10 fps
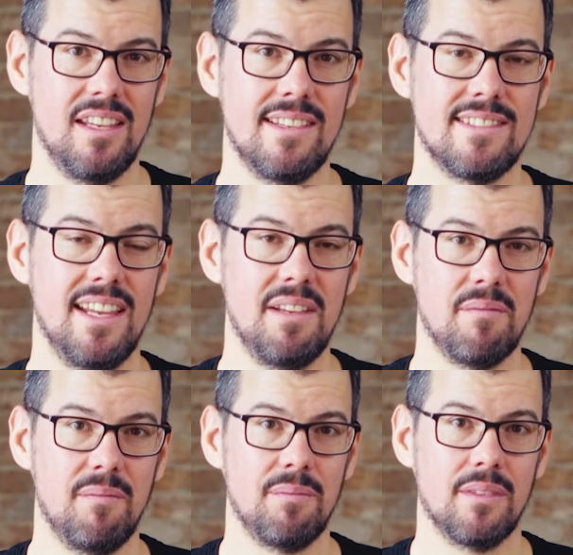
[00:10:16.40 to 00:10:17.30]
You see,
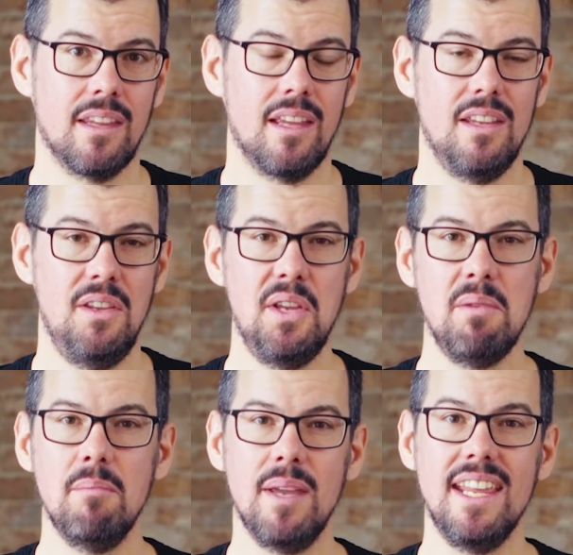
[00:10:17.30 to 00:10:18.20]
you
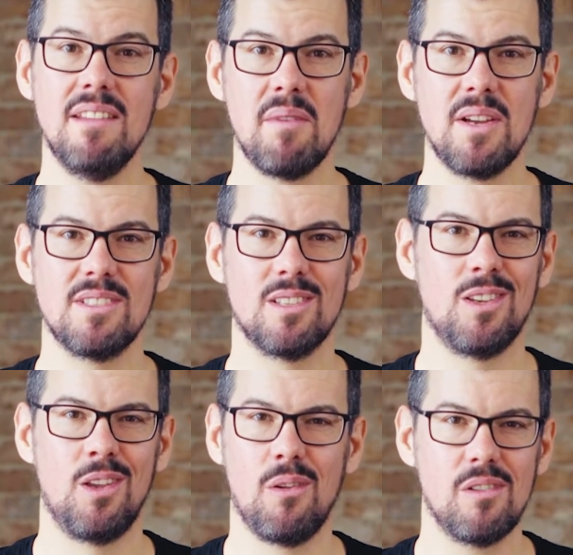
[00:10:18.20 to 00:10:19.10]
can be the most
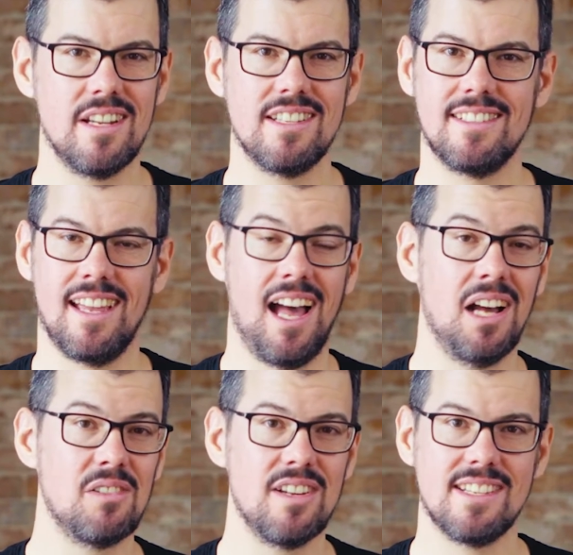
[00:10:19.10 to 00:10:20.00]
curious,
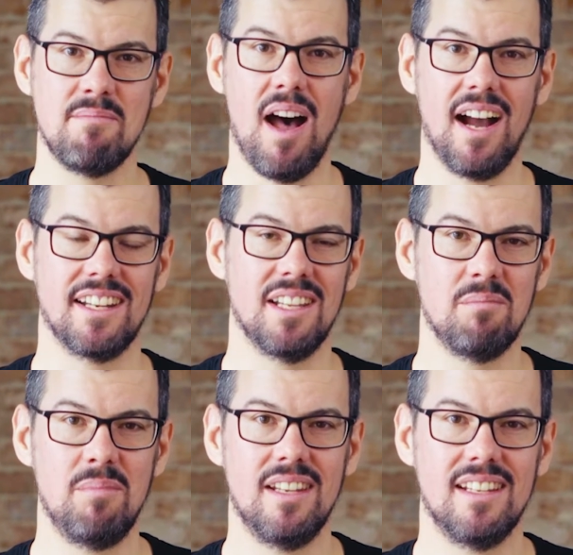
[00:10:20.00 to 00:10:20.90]
hungriest marketer,
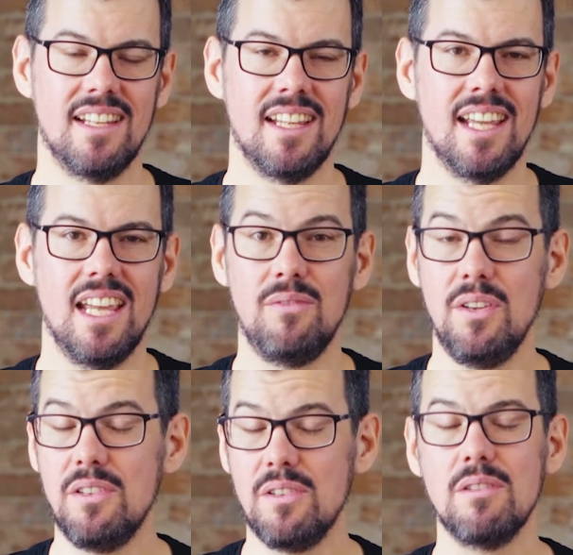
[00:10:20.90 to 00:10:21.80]
but if
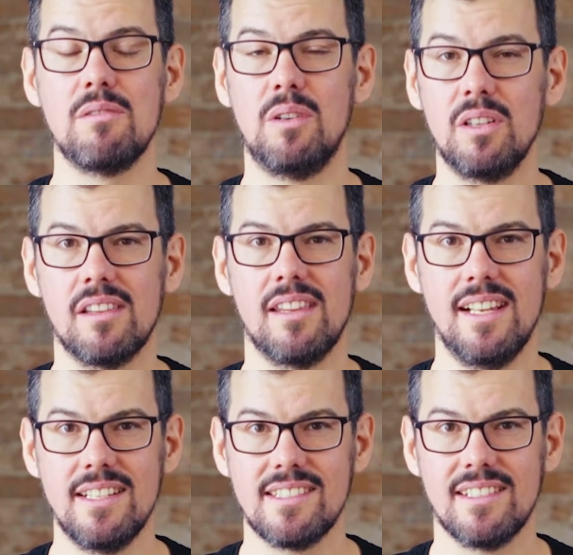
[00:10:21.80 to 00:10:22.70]
you do the wrong
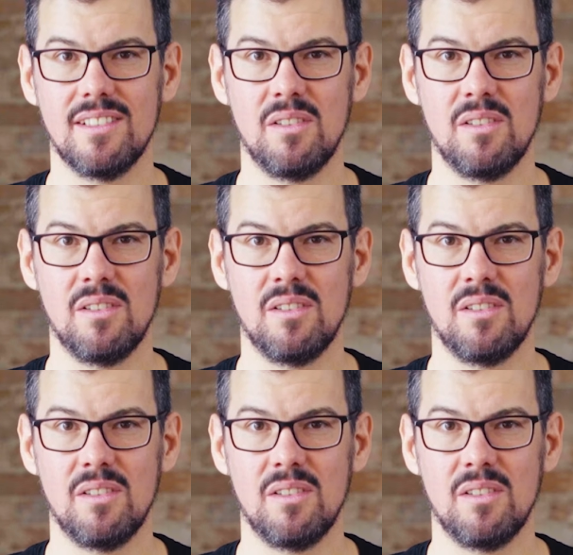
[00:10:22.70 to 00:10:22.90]
things,